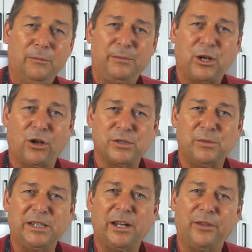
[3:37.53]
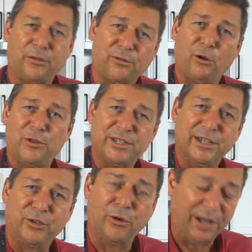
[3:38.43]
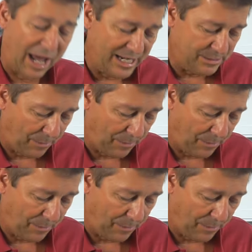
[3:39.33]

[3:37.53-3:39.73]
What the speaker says: because we didn't throw this into an ice